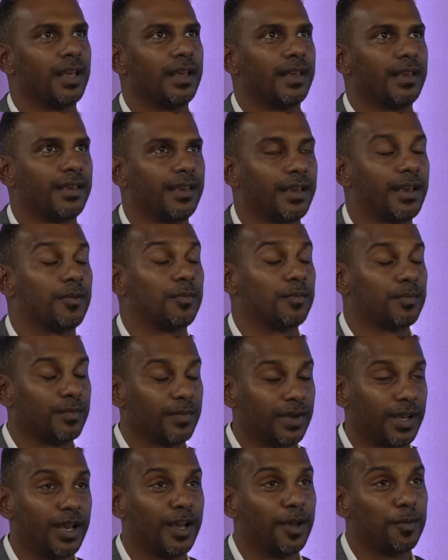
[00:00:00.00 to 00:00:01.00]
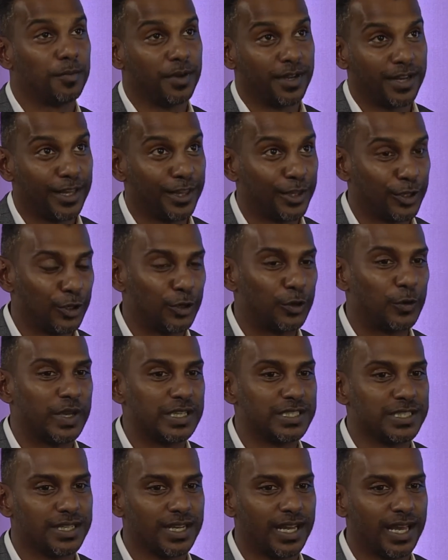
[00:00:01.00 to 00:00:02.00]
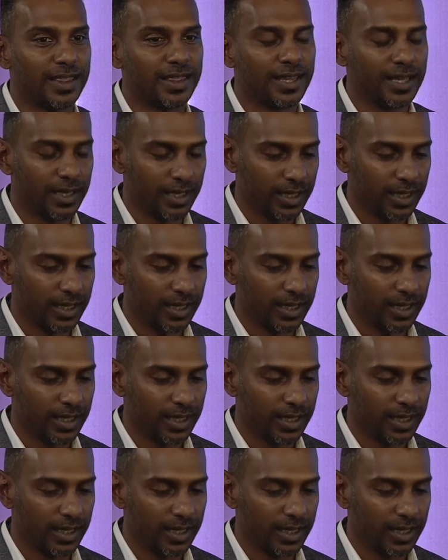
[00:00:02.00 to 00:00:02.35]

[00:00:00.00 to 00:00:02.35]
Yeah, another good question. I think